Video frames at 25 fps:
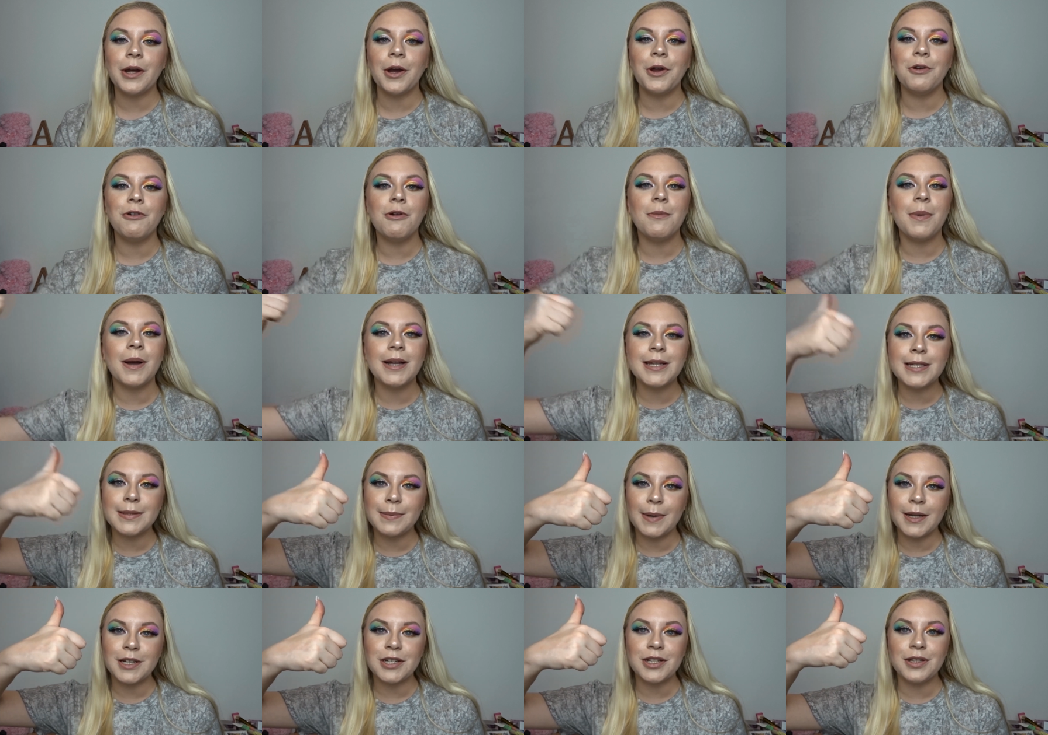know by
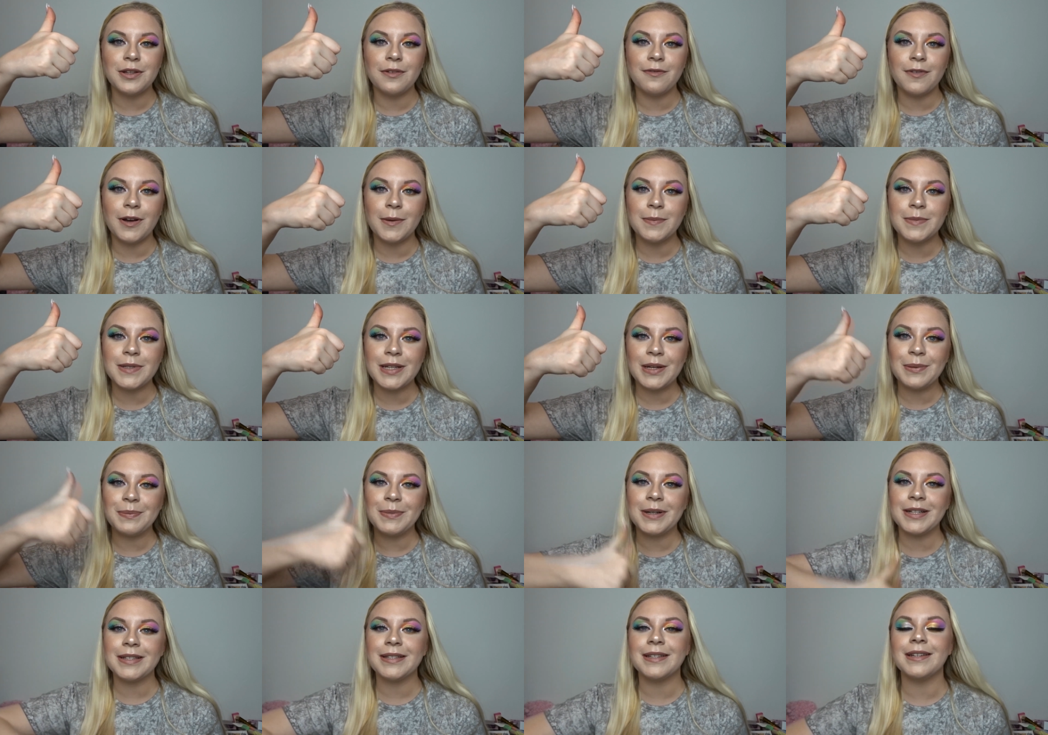smashing the thumbs
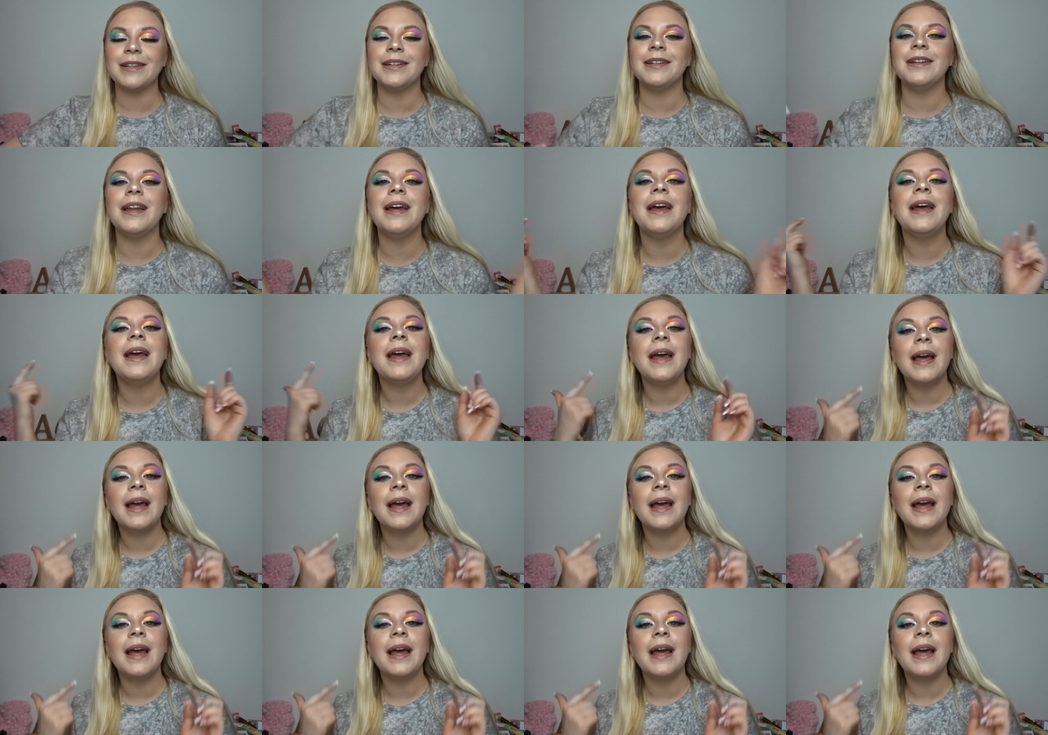up button.